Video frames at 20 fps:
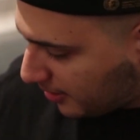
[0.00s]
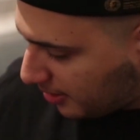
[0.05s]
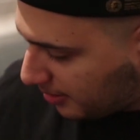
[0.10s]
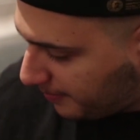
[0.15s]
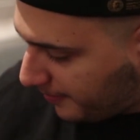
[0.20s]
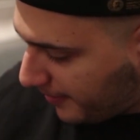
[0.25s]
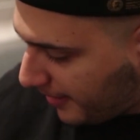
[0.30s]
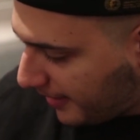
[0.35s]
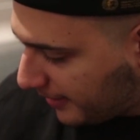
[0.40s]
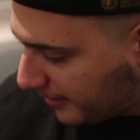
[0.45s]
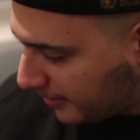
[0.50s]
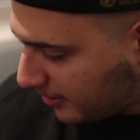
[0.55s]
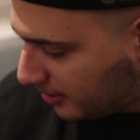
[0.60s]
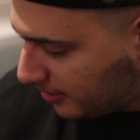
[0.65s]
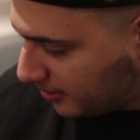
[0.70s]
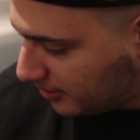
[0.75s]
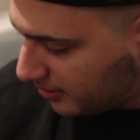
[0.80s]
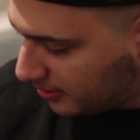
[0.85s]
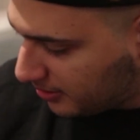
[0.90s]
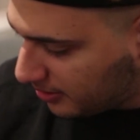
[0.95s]
of the bag,
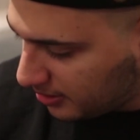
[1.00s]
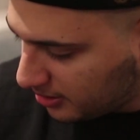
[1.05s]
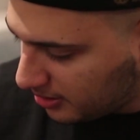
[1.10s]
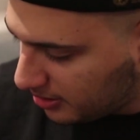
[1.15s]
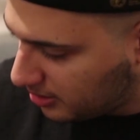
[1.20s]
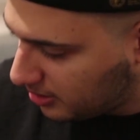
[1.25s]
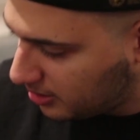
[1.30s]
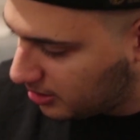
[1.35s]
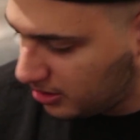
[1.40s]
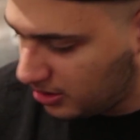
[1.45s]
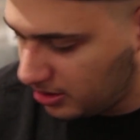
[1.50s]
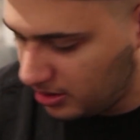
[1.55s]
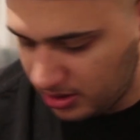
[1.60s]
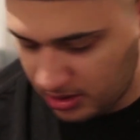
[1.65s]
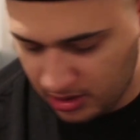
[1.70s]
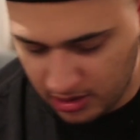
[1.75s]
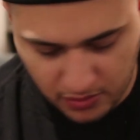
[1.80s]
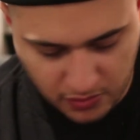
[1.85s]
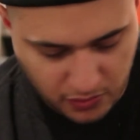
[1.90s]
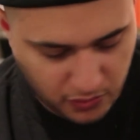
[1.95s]

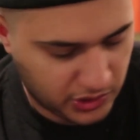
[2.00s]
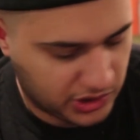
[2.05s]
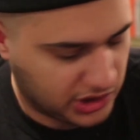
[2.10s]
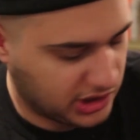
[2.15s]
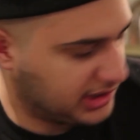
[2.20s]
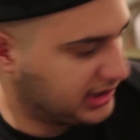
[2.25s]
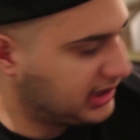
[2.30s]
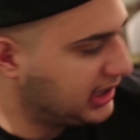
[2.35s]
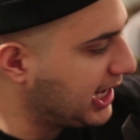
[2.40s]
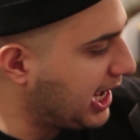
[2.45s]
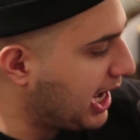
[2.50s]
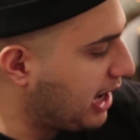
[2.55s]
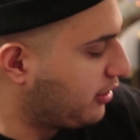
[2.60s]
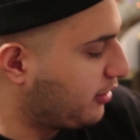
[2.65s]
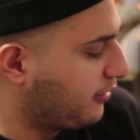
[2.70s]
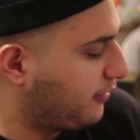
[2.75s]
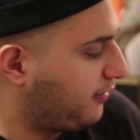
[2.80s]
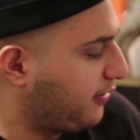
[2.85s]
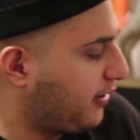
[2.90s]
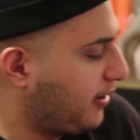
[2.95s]
which is the outer
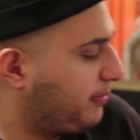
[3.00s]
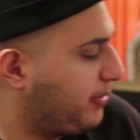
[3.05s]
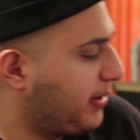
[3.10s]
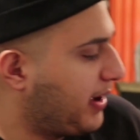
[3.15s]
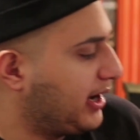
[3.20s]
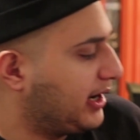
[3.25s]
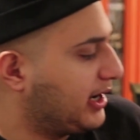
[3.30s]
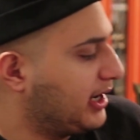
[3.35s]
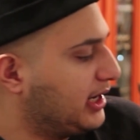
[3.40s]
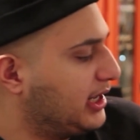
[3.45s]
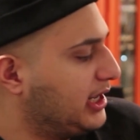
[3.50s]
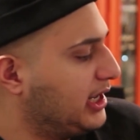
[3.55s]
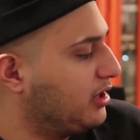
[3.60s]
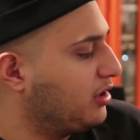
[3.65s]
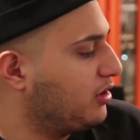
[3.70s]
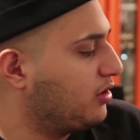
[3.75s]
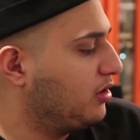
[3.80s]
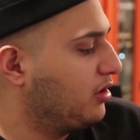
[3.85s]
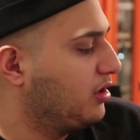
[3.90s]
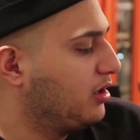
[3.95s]
front pocket
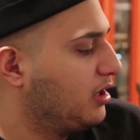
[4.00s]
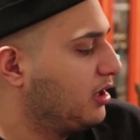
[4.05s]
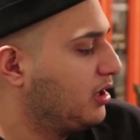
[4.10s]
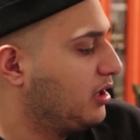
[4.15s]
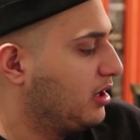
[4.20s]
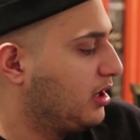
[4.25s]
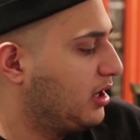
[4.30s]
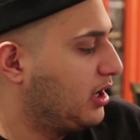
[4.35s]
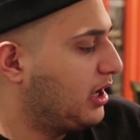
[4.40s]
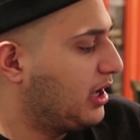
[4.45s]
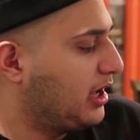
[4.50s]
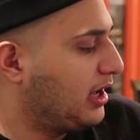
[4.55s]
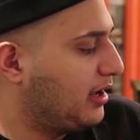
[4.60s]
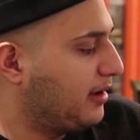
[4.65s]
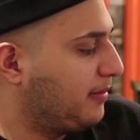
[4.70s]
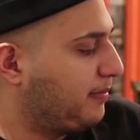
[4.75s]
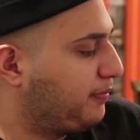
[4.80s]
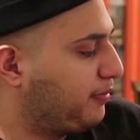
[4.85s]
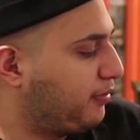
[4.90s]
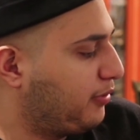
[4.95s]
here.
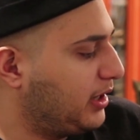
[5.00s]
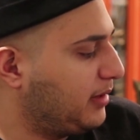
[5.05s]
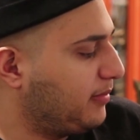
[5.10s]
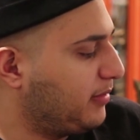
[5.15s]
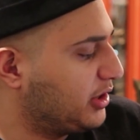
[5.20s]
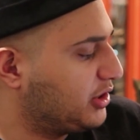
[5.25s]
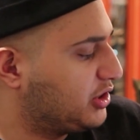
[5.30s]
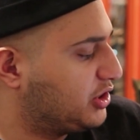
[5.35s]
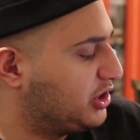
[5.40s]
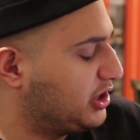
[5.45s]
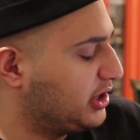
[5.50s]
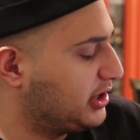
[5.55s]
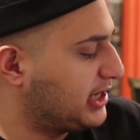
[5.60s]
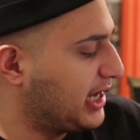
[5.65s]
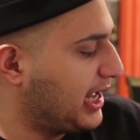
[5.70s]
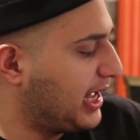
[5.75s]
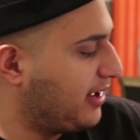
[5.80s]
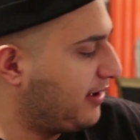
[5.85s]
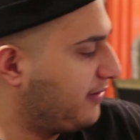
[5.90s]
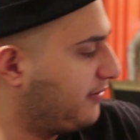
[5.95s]
Pretty much just
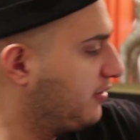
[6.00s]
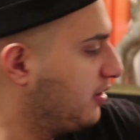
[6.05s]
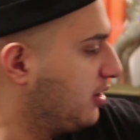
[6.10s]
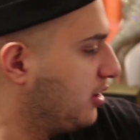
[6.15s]
have